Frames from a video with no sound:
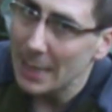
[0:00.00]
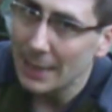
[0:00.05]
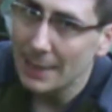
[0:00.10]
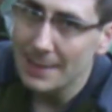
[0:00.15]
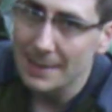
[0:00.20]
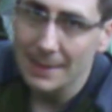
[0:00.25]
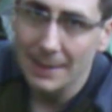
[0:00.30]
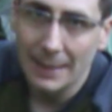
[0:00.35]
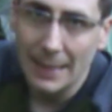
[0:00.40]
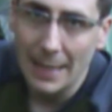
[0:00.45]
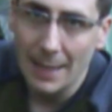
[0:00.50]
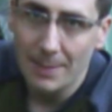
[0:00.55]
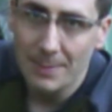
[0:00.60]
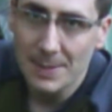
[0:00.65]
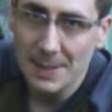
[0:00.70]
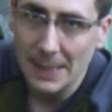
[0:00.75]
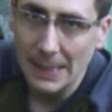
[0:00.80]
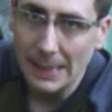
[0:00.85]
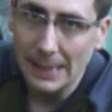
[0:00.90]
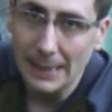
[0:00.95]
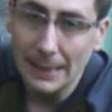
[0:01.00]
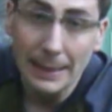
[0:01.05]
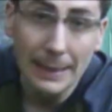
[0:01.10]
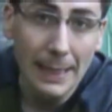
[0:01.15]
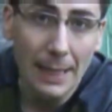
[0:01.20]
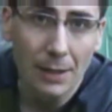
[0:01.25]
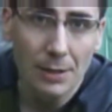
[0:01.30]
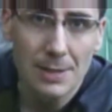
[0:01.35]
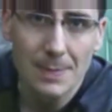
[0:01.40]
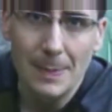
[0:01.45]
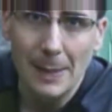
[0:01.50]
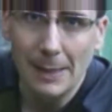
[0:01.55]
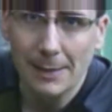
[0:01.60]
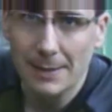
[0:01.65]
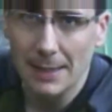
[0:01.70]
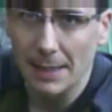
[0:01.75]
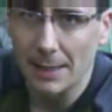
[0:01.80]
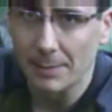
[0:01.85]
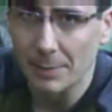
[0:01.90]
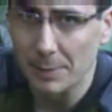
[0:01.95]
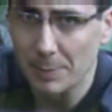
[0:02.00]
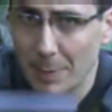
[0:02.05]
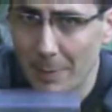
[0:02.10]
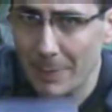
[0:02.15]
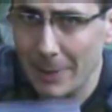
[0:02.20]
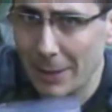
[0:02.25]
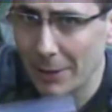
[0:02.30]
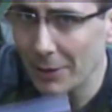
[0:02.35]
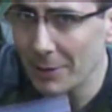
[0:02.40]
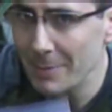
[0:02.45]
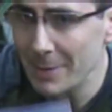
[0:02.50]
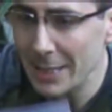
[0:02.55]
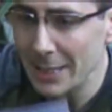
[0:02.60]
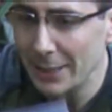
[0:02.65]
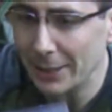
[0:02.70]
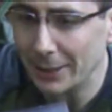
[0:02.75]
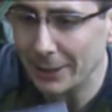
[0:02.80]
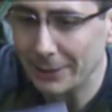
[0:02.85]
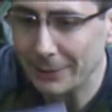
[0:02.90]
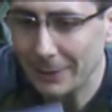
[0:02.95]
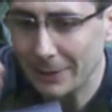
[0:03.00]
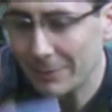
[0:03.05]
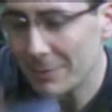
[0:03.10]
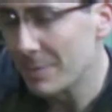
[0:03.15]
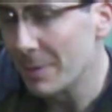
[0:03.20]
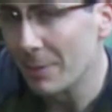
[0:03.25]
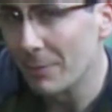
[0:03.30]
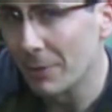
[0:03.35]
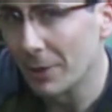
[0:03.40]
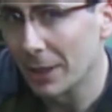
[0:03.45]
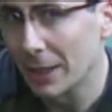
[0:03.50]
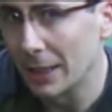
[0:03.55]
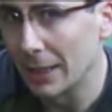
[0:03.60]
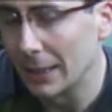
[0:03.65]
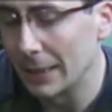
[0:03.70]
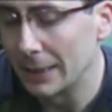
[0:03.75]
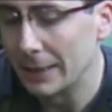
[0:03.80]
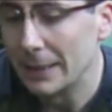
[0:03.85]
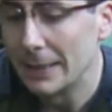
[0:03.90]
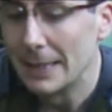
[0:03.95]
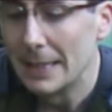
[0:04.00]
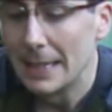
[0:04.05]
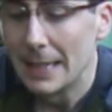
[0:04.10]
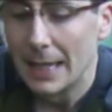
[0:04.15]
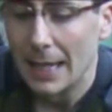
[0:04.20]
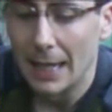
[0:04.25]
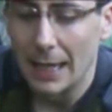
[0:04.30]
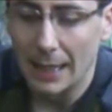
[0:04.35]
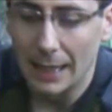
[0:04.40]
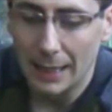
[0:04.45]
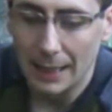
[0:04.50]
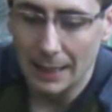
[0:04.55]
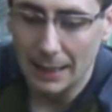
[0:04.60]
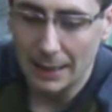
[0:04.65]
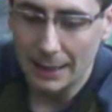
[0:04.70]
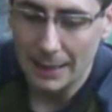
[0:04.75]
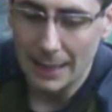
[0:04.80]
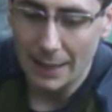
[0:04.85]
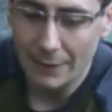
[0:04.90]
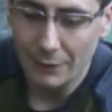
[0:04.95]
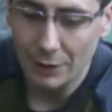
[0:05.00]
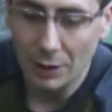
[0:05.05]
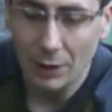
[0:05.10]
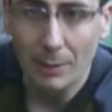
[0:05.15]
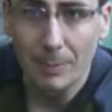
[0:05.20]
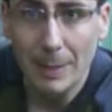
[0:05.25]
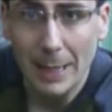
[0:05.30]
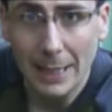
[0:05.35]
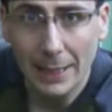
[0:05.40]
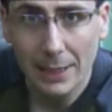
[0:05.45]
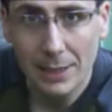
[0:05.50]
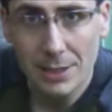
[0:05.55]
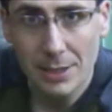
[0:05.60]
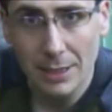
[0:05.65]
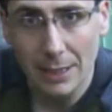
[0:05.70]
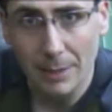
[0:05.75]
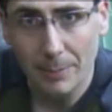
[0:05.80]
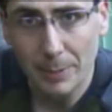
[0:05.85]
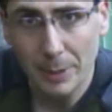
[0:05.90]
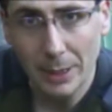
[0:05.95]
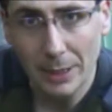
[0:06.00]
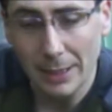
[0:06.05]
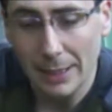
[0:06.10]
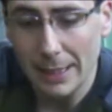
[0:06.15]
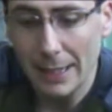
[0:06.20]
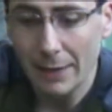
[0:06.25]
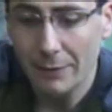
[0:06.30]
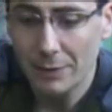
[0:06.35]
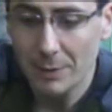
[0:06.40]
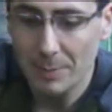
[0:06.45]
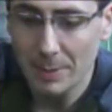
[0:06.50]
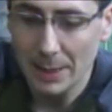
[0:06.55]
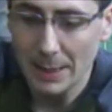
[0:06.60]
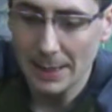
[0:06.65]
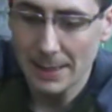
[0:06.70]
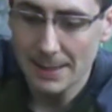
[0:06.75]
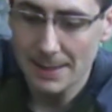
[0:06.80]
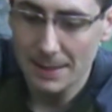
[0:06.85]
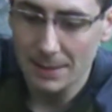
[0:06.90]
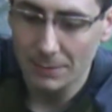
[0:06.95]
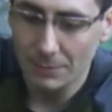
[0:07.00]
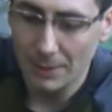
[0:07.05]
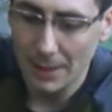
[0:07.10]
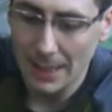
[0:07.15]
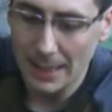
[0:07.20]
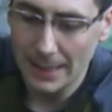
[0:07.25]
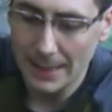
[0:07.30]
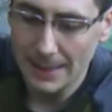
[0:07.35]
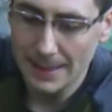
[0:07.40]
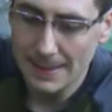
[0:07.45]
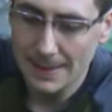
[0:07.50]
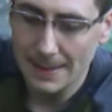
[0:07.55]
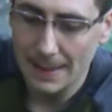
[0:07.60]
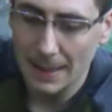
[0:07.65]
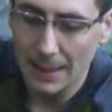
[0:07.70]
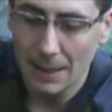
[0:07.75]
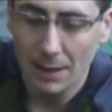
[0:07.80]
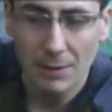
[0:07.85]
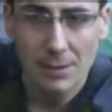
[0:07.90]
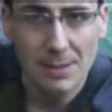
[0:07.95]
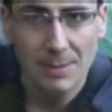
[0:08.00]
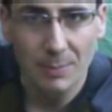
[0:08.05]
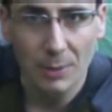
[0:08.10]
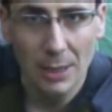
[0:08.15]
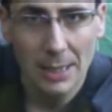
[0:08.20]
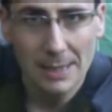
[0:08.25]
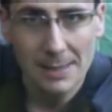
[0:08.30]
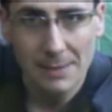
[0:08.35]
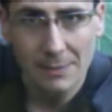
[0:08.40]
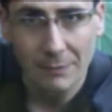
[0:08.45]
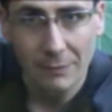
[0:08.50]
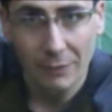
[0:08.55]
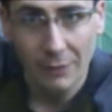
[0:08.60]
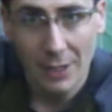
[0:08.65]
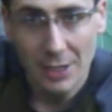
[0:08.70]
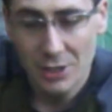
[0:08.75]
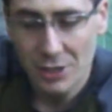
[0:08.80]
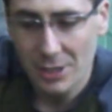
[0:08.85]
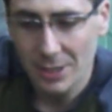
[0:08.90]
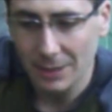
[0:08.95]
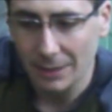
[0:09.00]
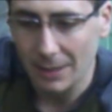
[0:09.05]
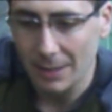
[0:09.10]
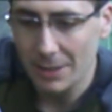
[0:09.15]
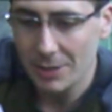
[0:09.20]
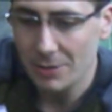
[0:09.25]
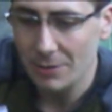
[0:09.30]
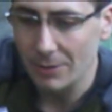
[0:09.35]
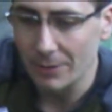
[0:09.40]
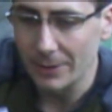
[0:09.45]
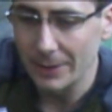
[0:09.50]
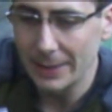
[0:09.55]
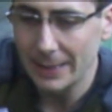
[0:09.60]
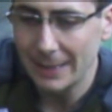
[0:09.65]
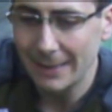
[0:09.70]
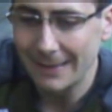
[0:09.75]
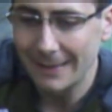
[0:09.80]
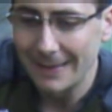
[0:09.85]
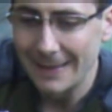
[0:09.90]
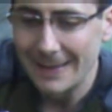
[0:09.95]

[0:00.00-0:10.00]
it to the campsite. Now it's about time to prepare the meal that we've been working on. I have it all packaged up here. I have the beans and the rice. I also brought some fresh cilantro in there.